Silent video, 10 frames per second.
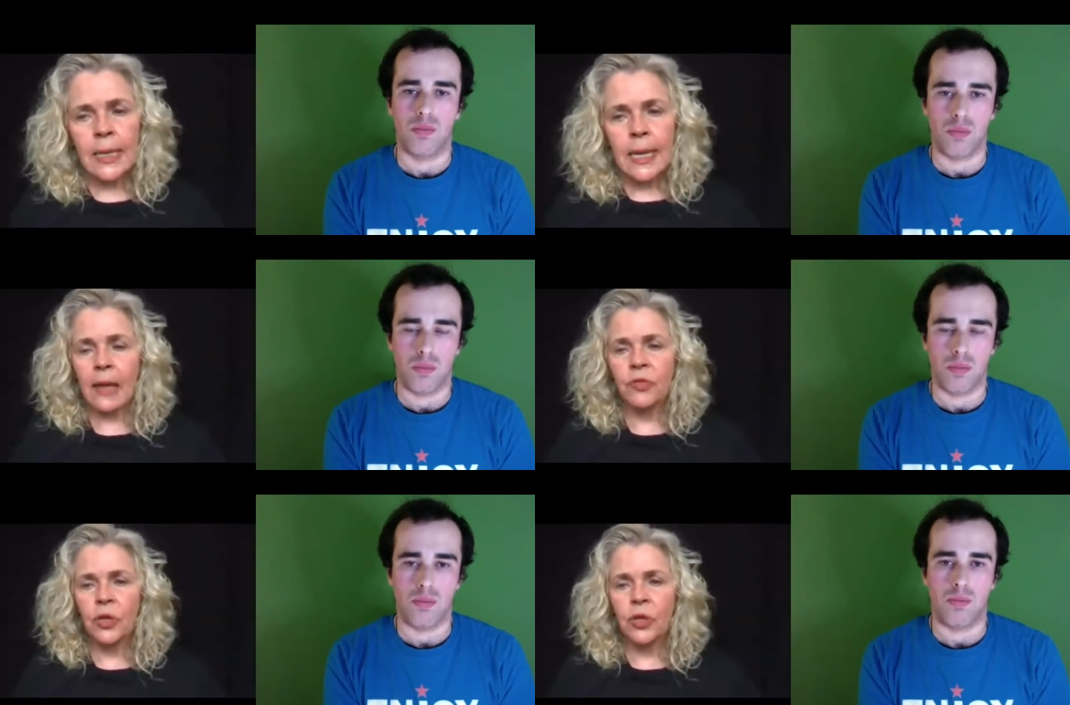
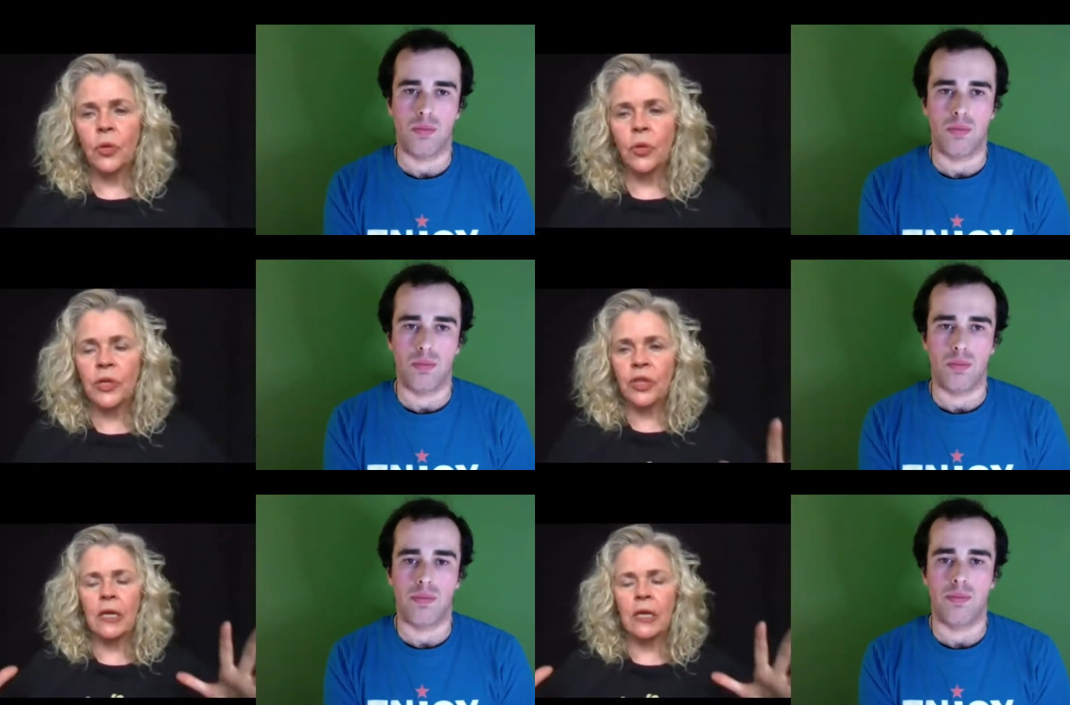Speaker 1: and the only
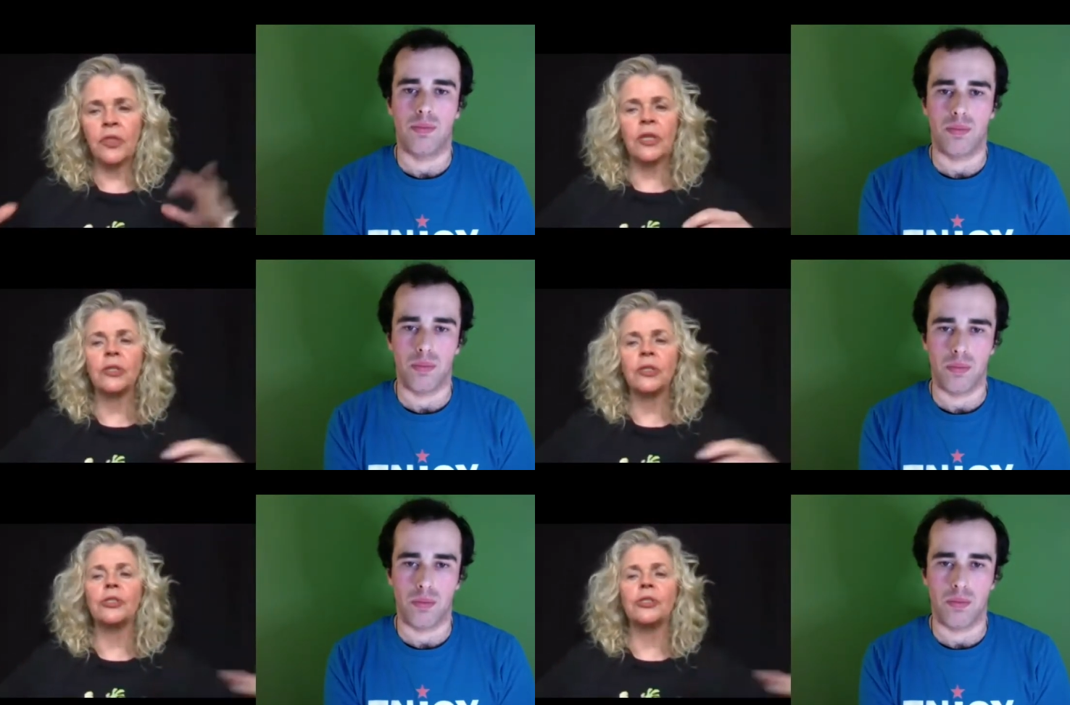thing he can think
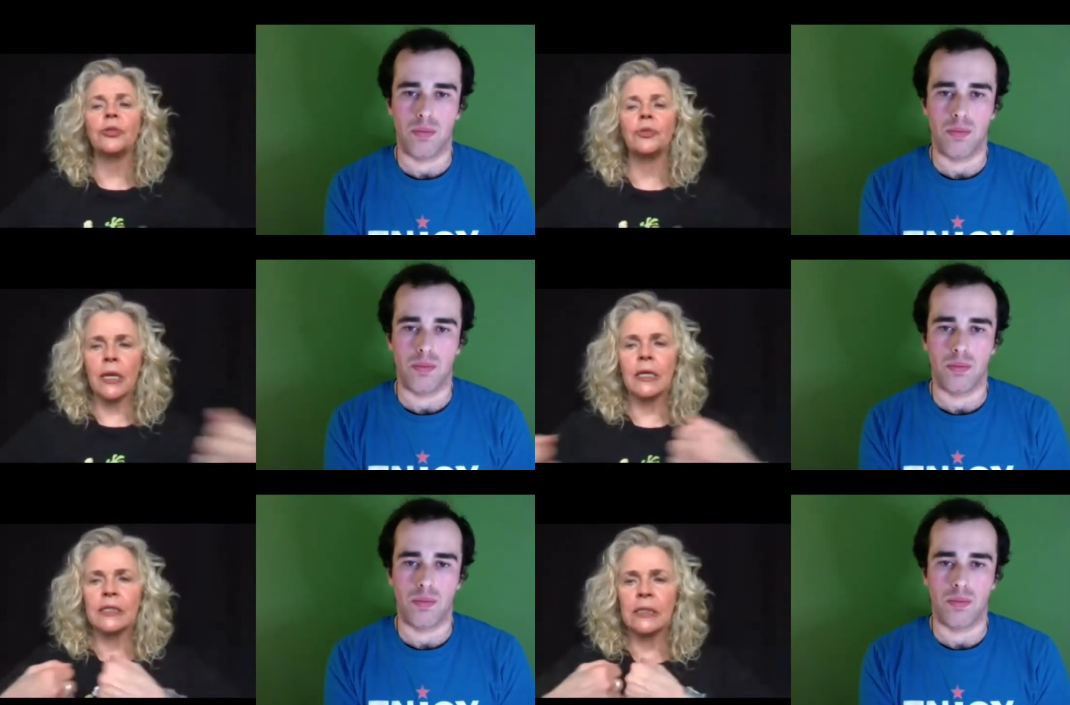to do is
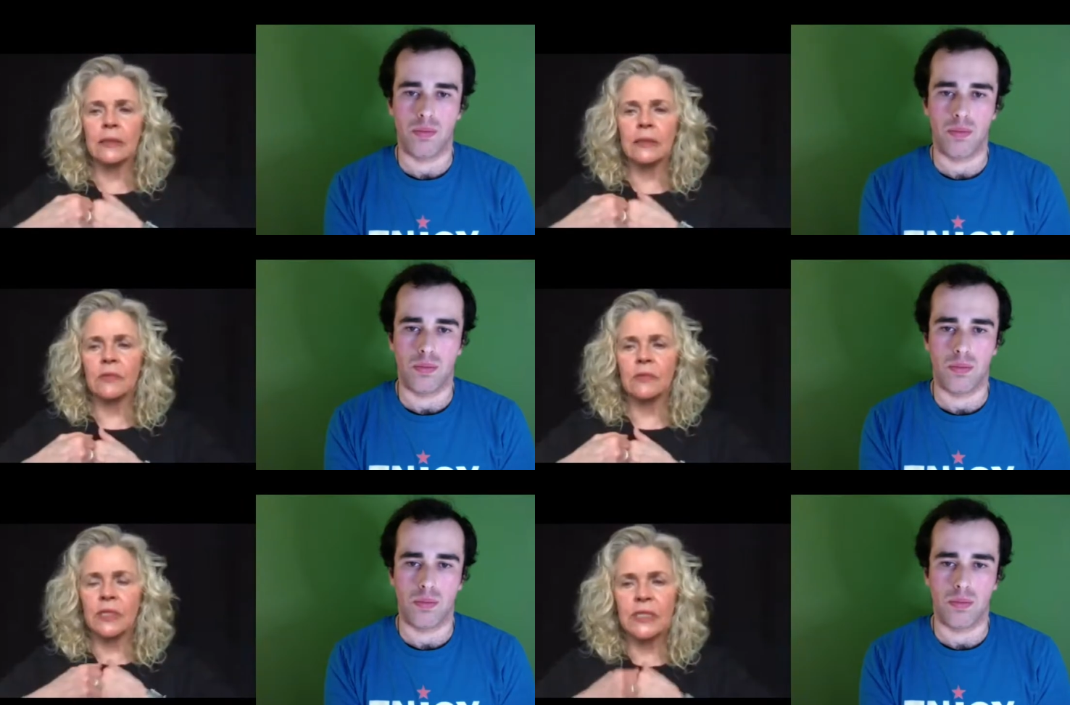kind of to
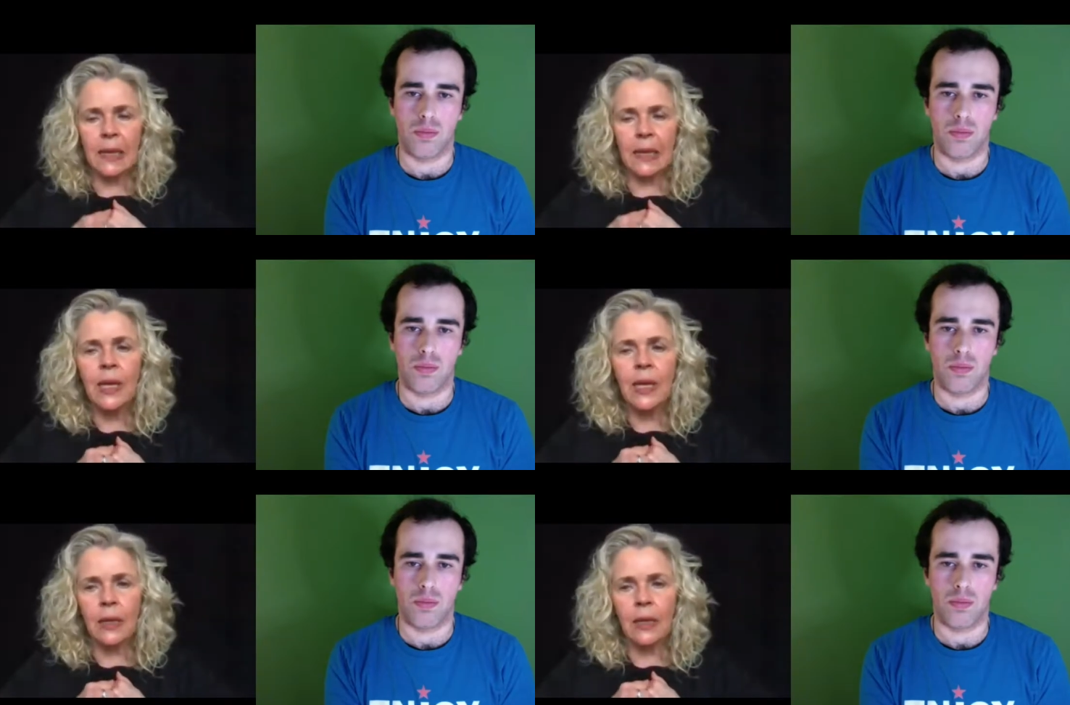to take him
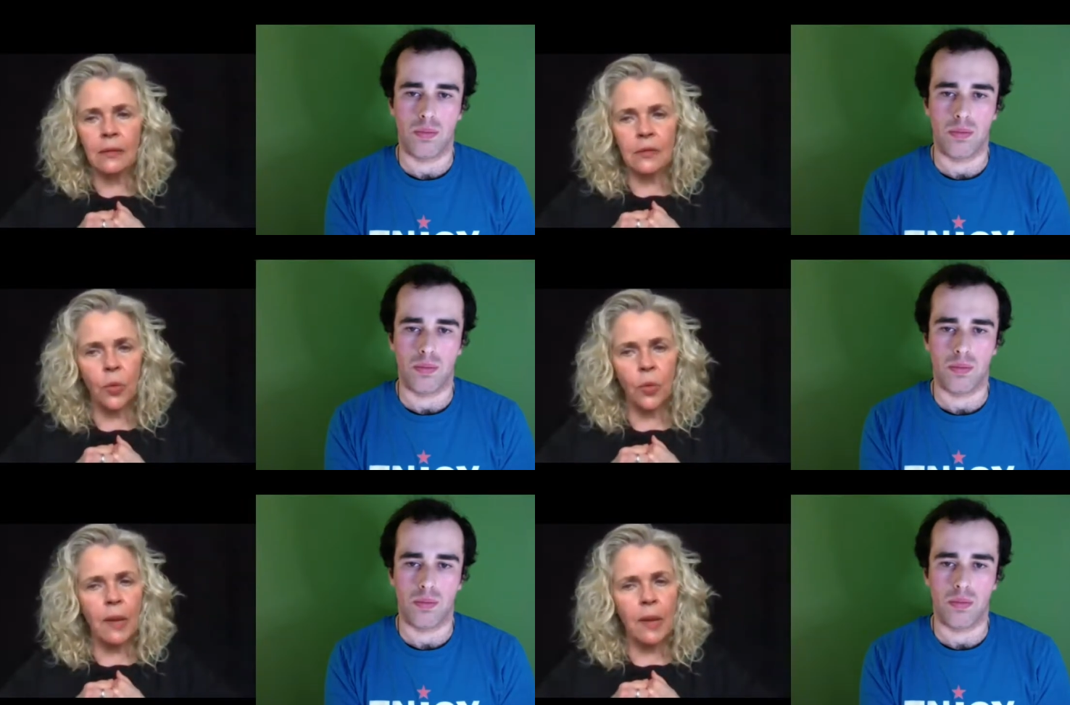in, you know
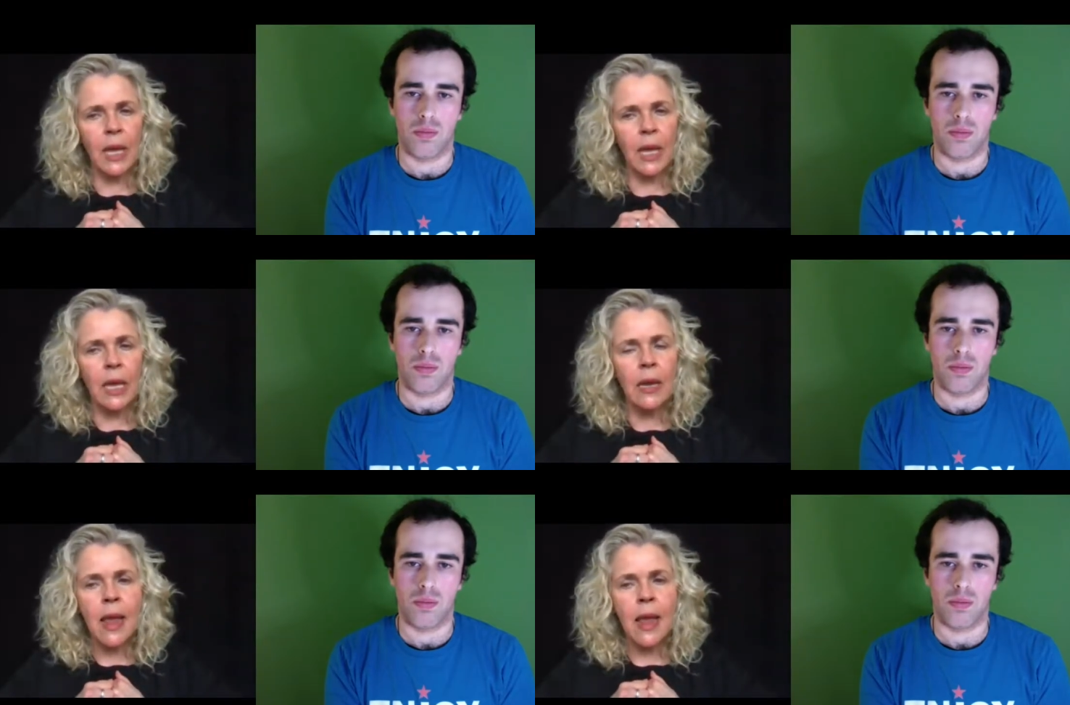what I mean,